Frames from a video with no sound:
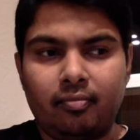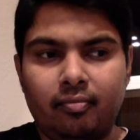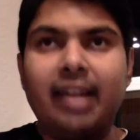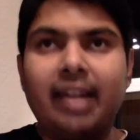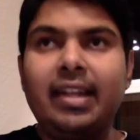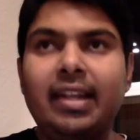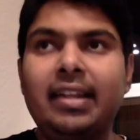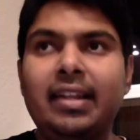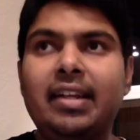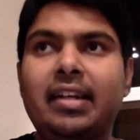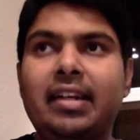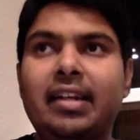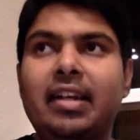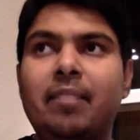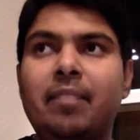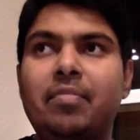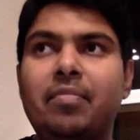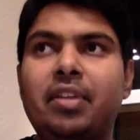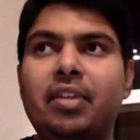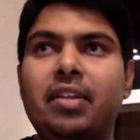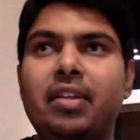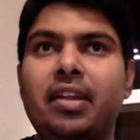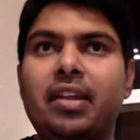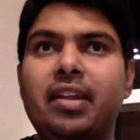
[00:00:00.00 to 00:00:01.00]
I think the
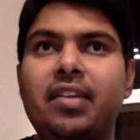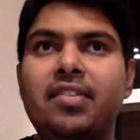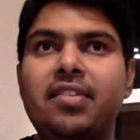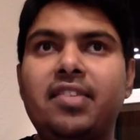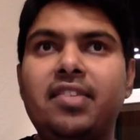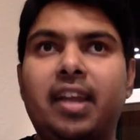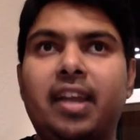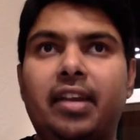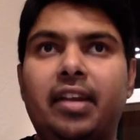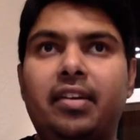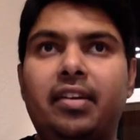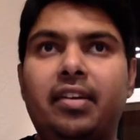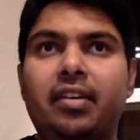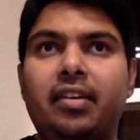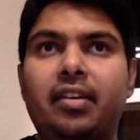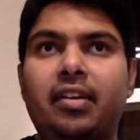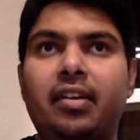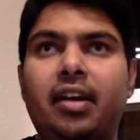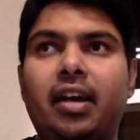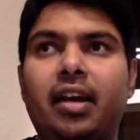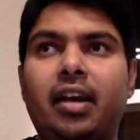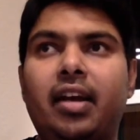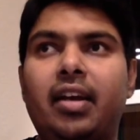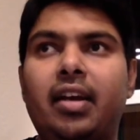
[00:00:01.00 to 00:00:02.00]
depth and the insight.
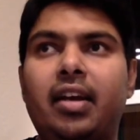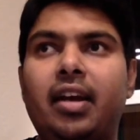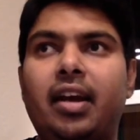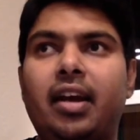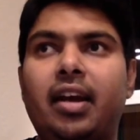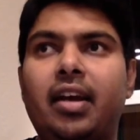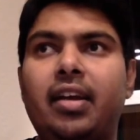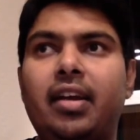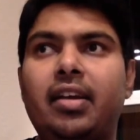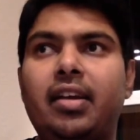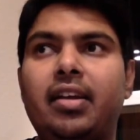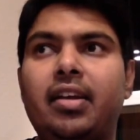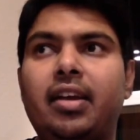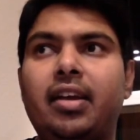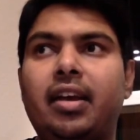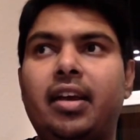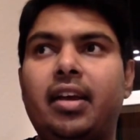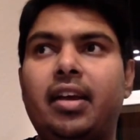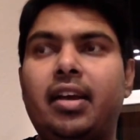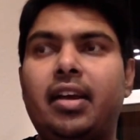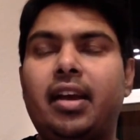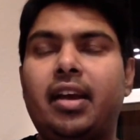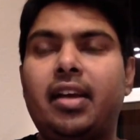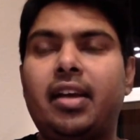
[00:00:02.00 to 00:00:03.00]

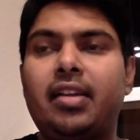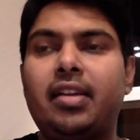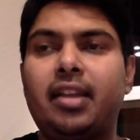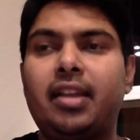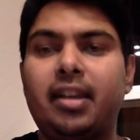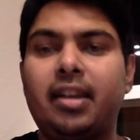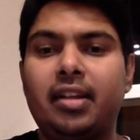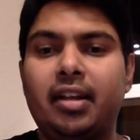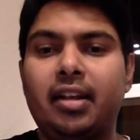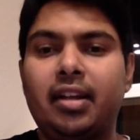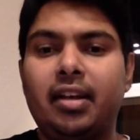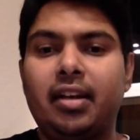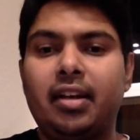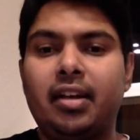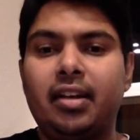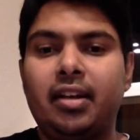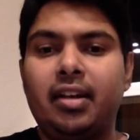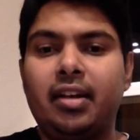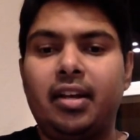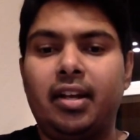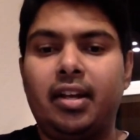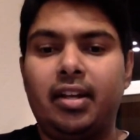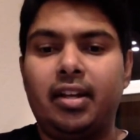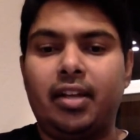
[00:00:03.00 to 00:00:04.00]
I think
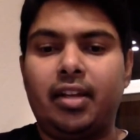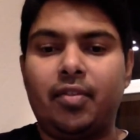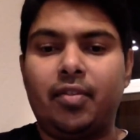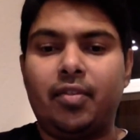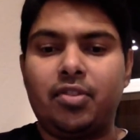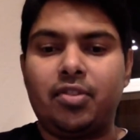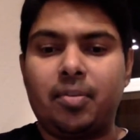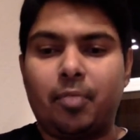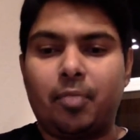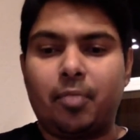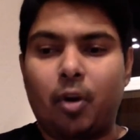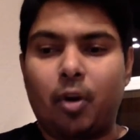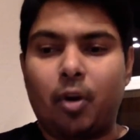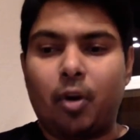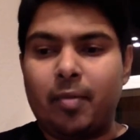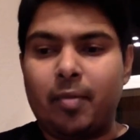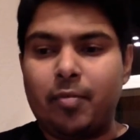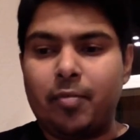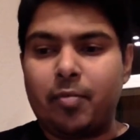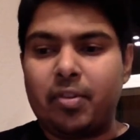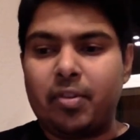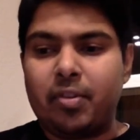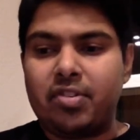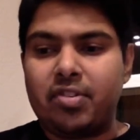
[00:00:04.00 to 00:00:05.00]
there was a problem
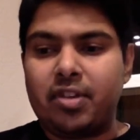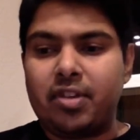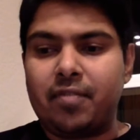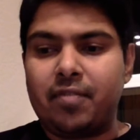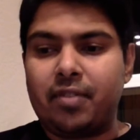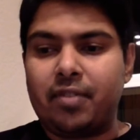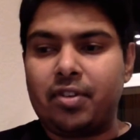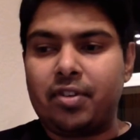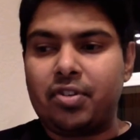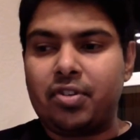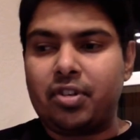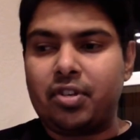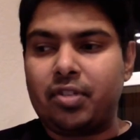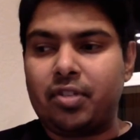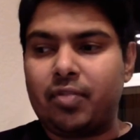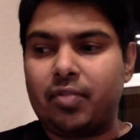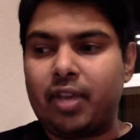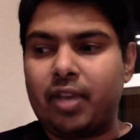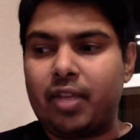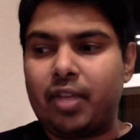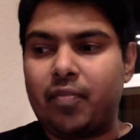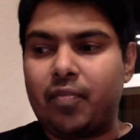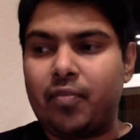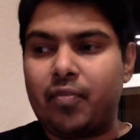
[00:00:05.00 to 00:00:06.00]
space definition
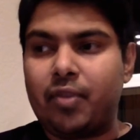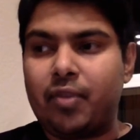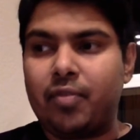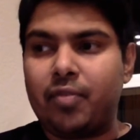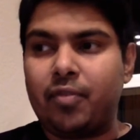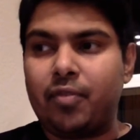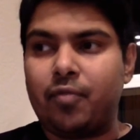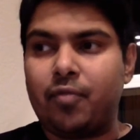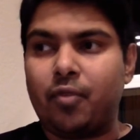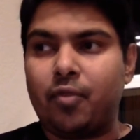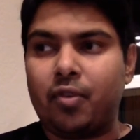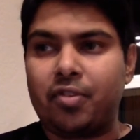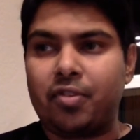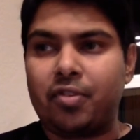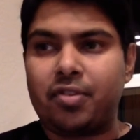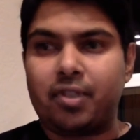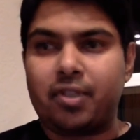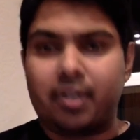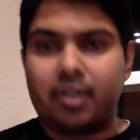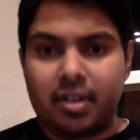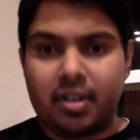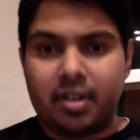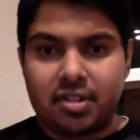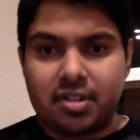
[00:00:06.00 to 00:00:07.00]
where we were focused
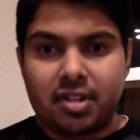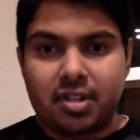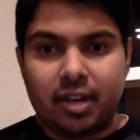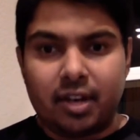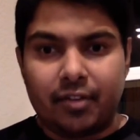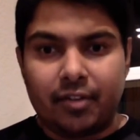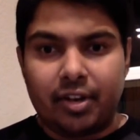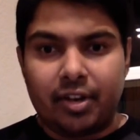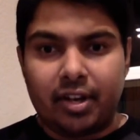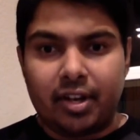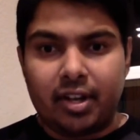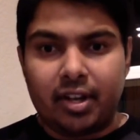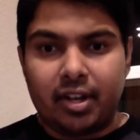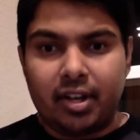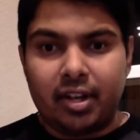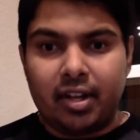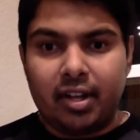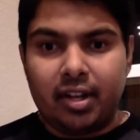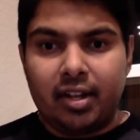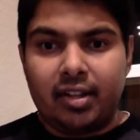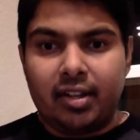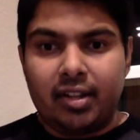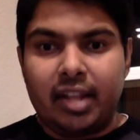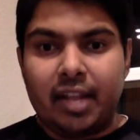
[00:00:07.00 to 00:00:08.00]
on discovery.
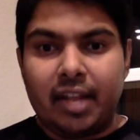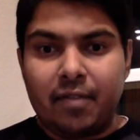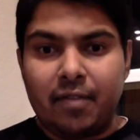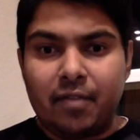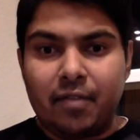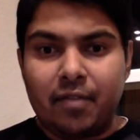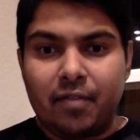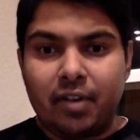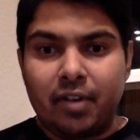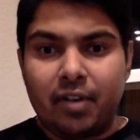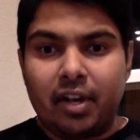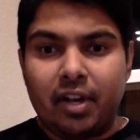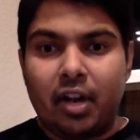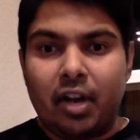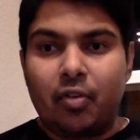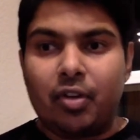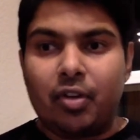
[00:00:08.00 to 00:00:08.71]
Then we figured